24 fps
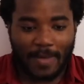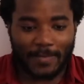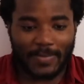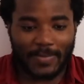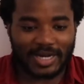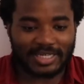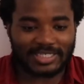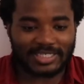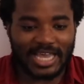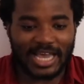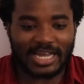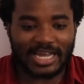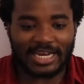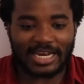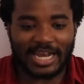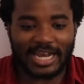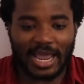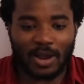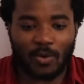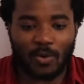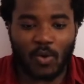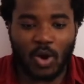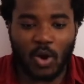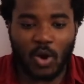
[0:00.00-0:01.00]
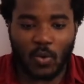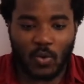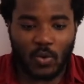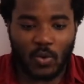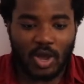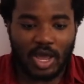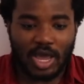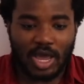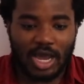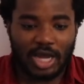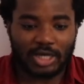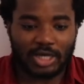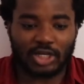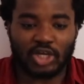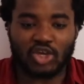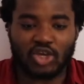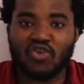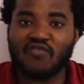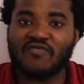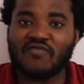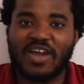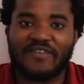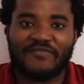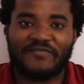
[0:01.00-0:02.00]
Barzagli like, whoa. The
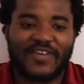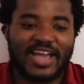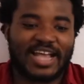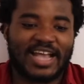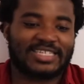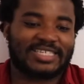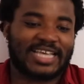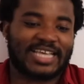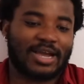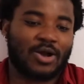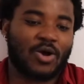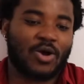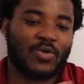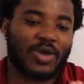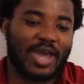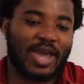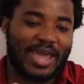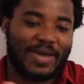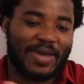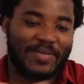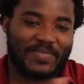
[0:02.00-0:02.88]
UA fans like, okay.